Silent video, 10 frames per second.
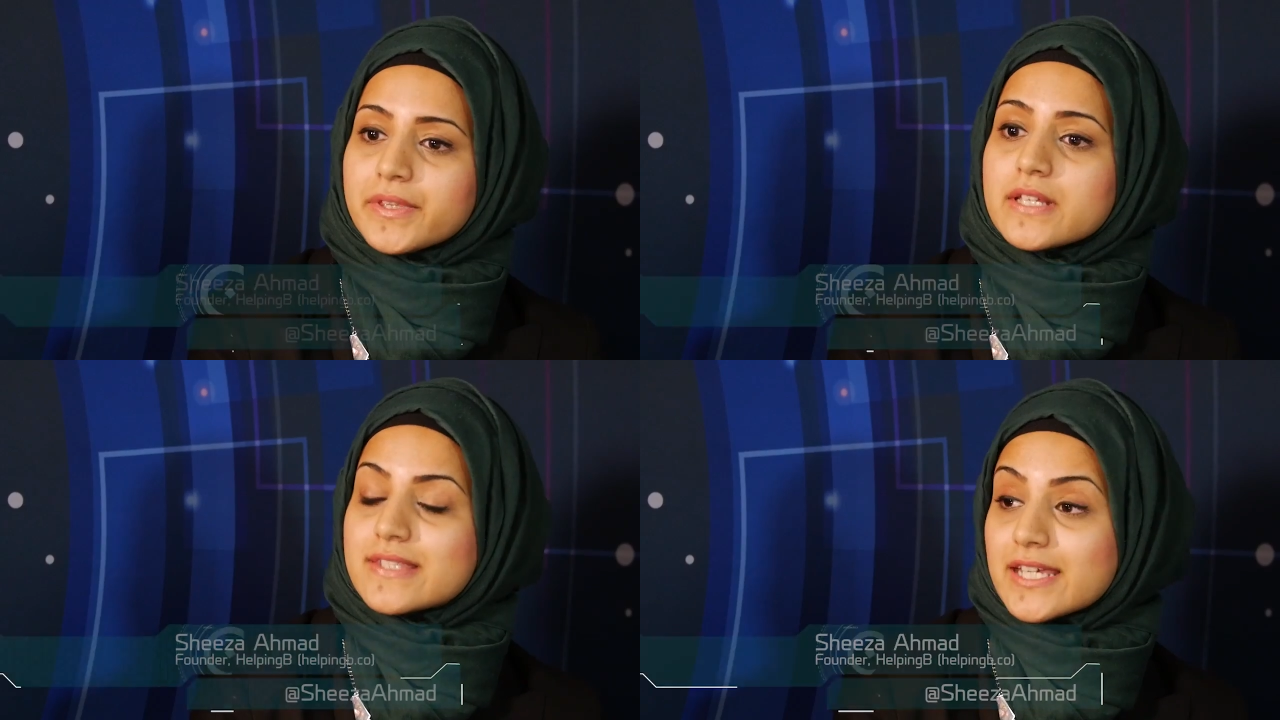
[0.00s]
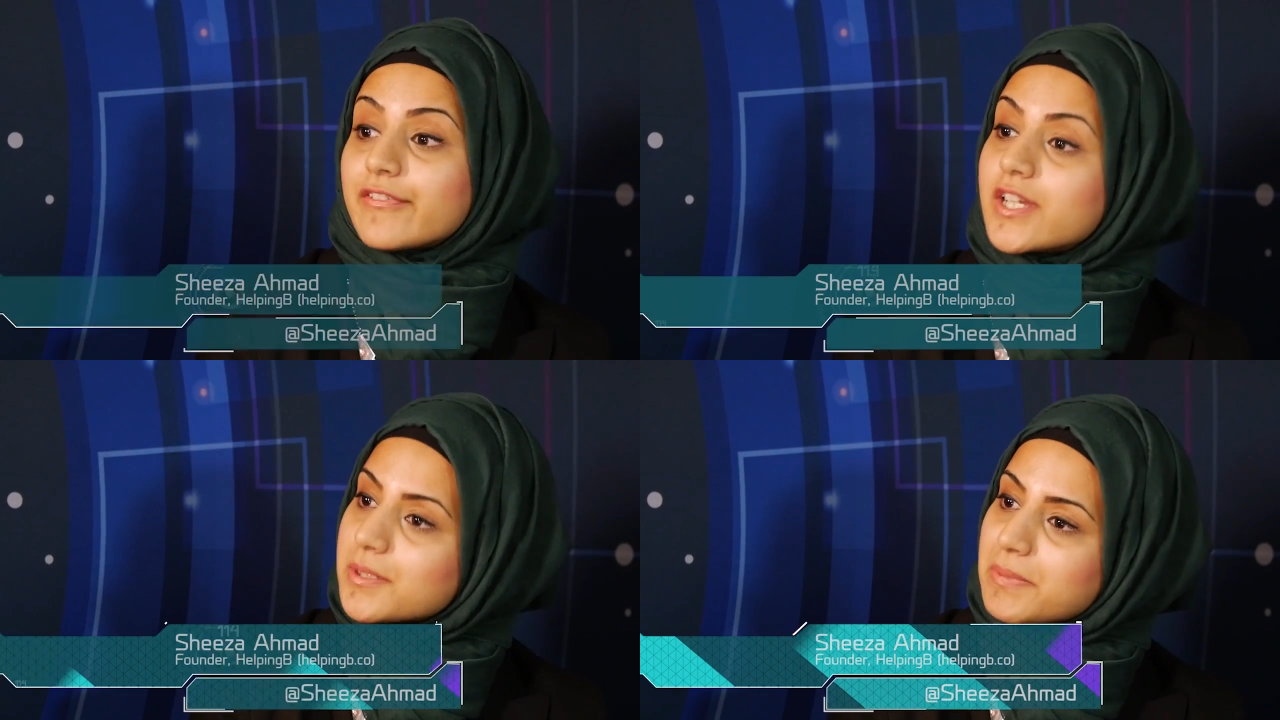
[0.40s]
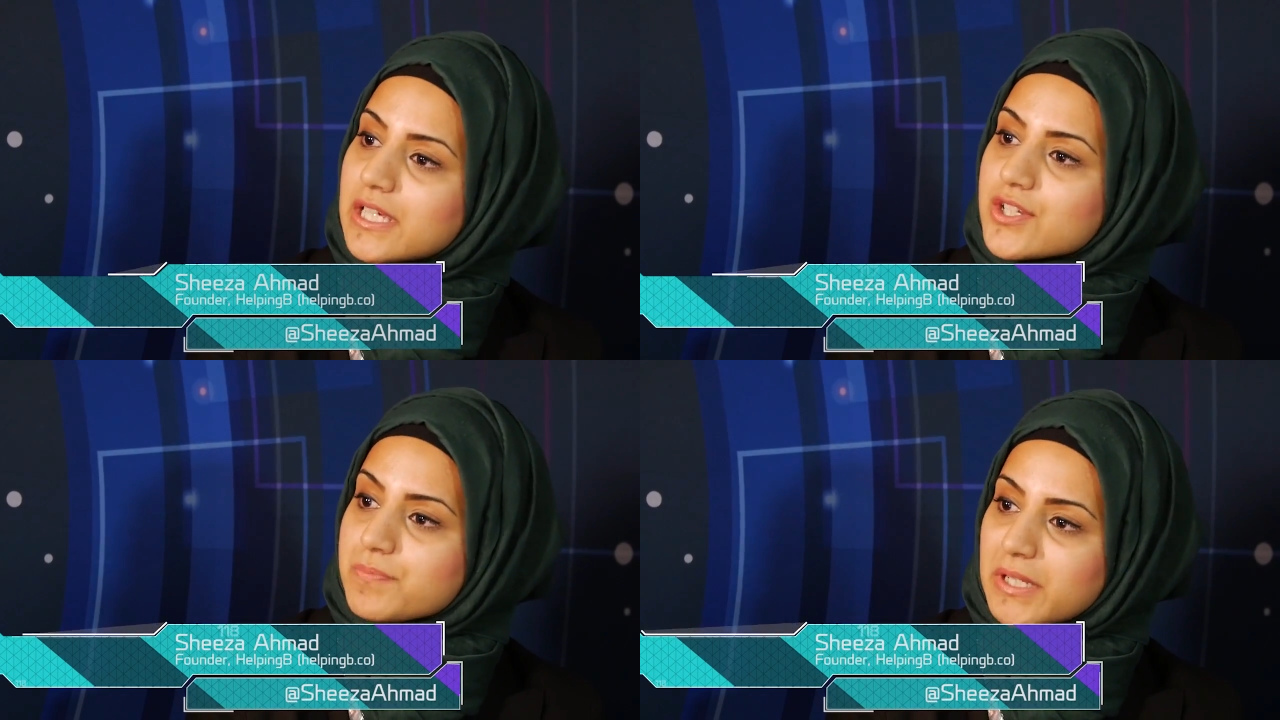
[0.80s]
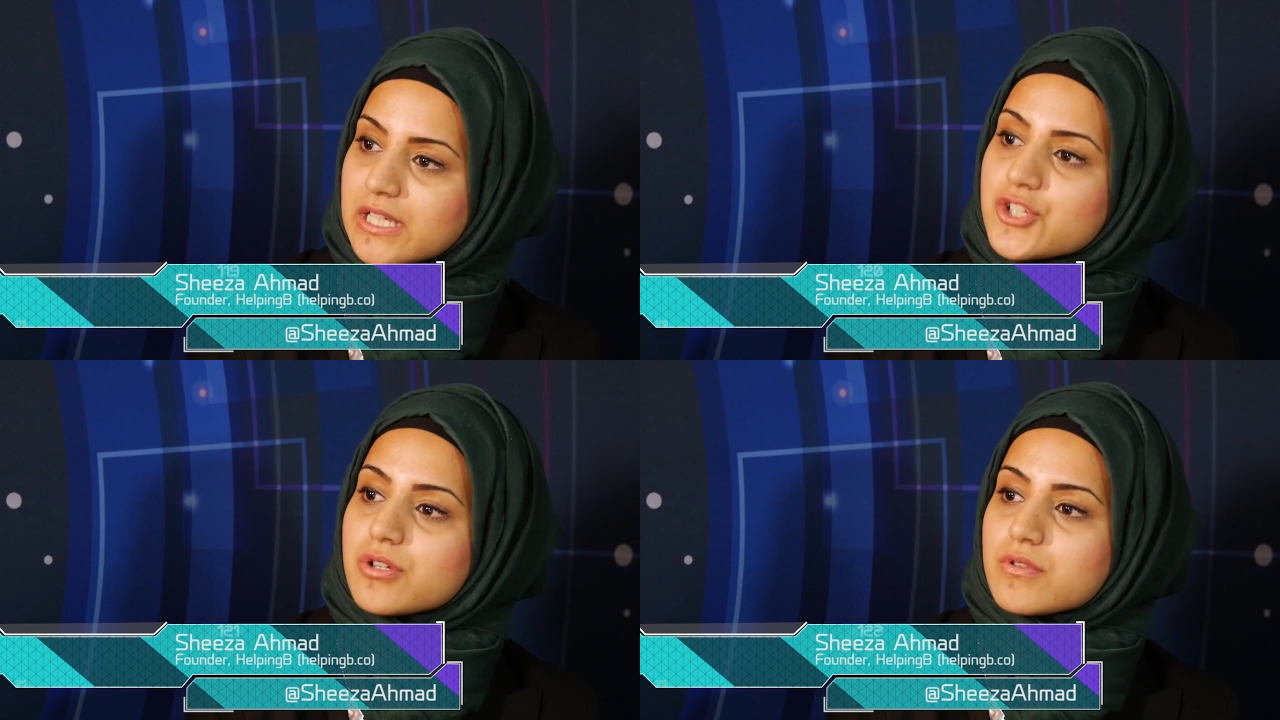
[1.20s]
There's definitely
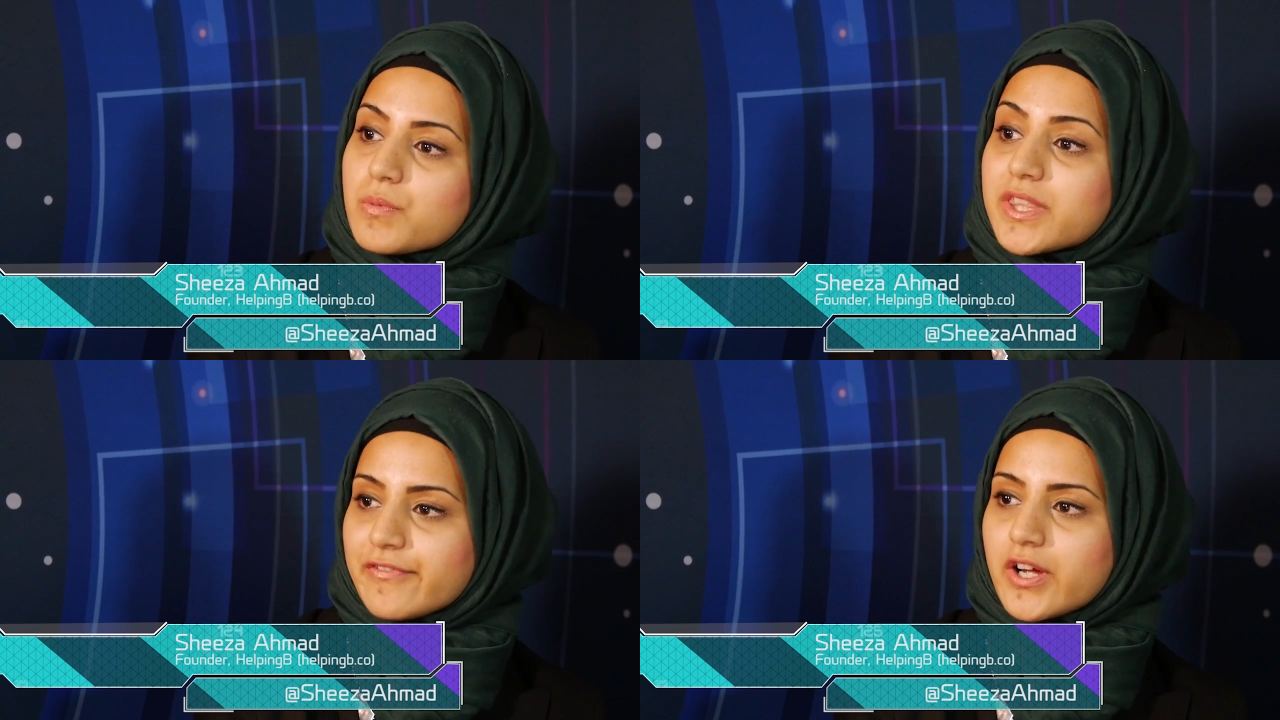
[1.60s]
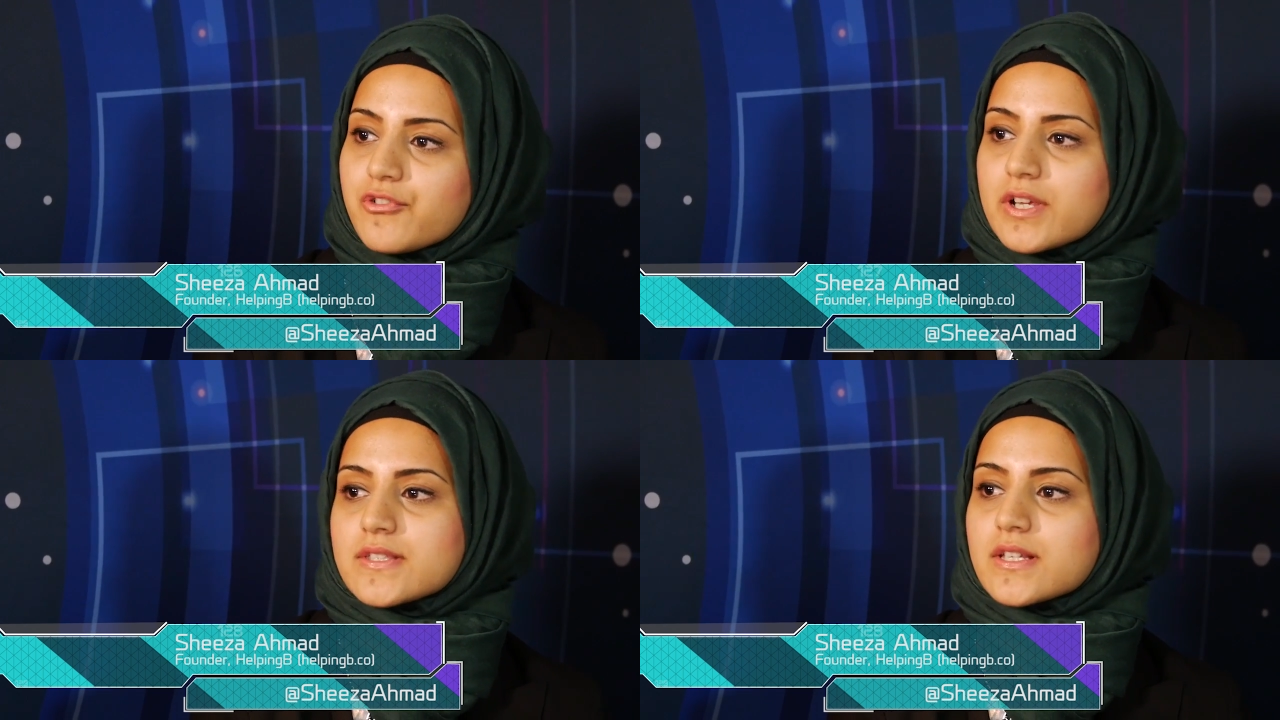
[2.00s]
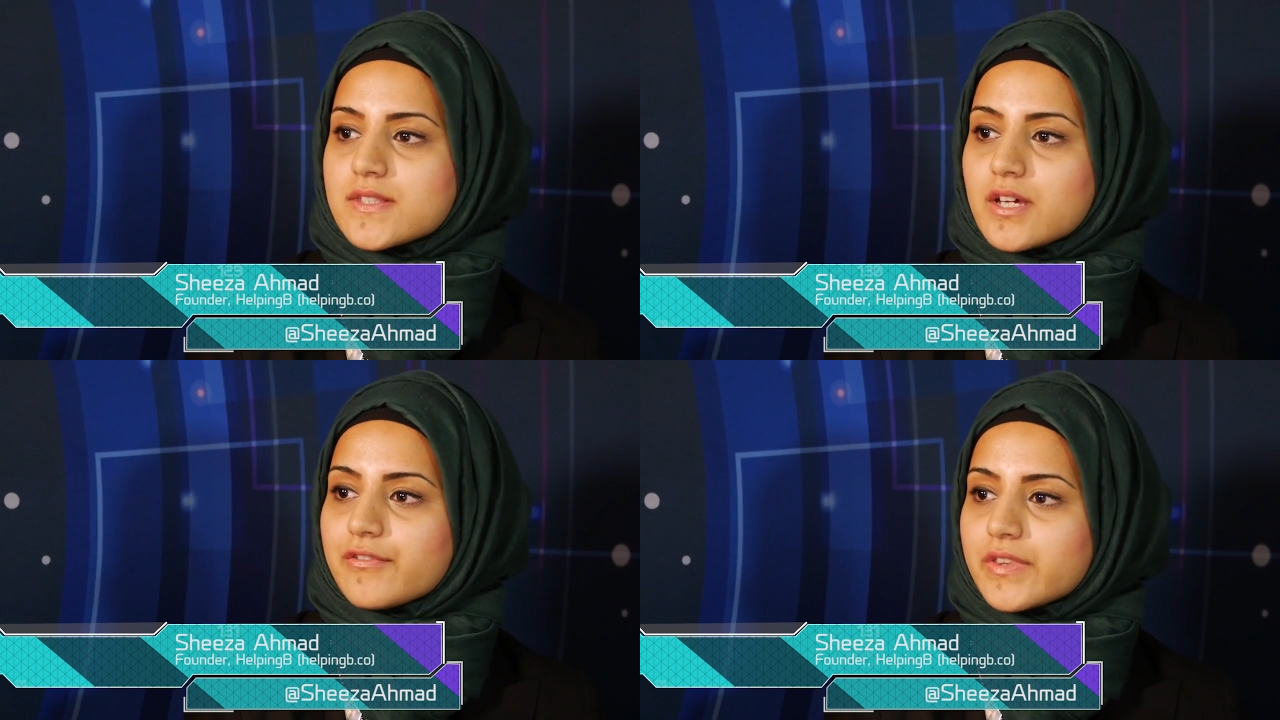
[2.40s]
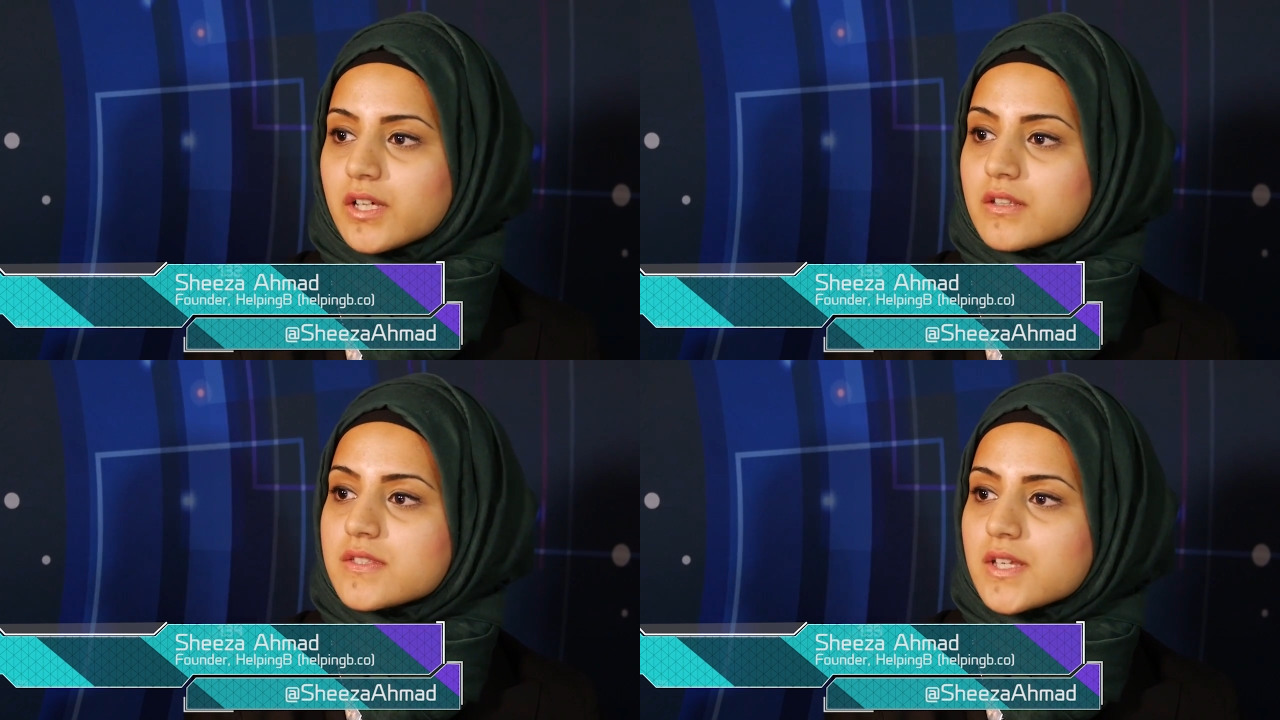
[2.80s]
been issues with the fundraising side of
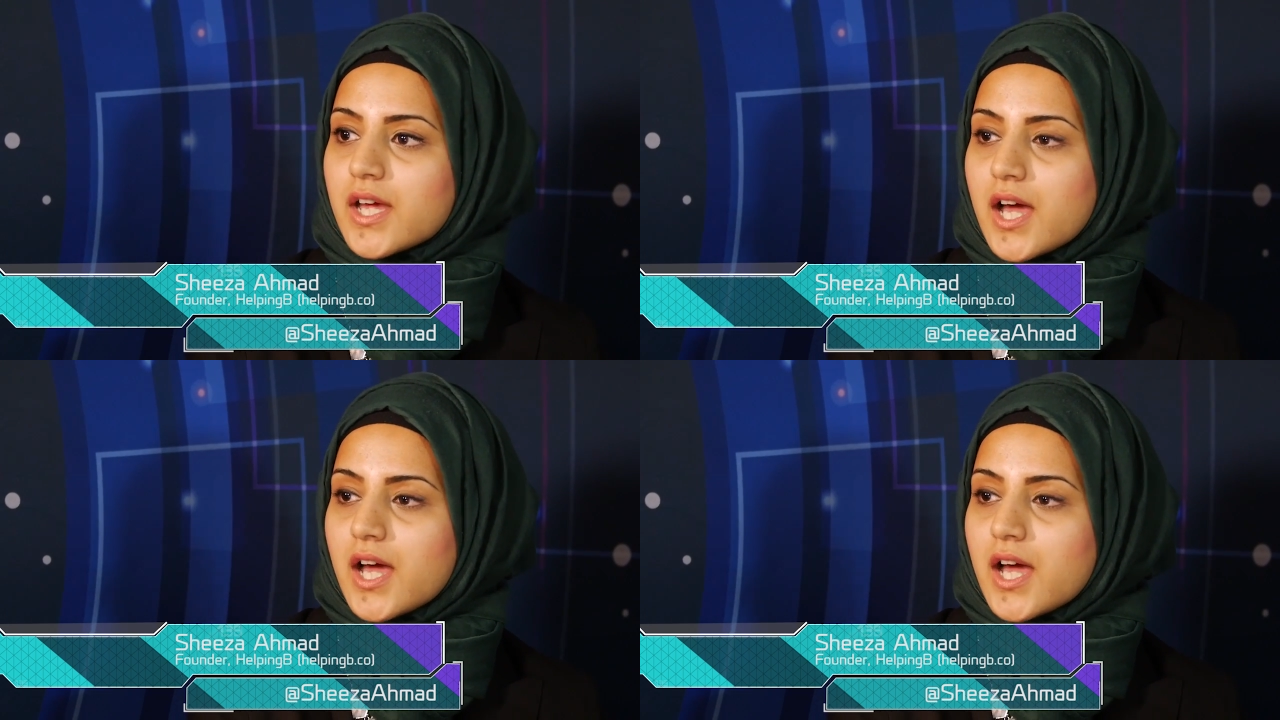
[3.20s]
things.